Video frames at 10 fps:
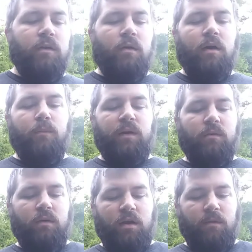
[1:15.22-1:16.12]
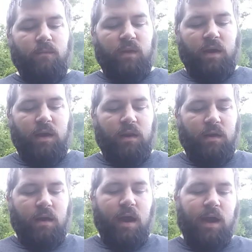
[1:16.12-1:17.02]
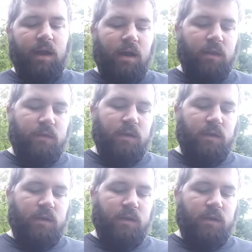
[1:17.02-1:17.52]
you know what, I'll pick one up, and I got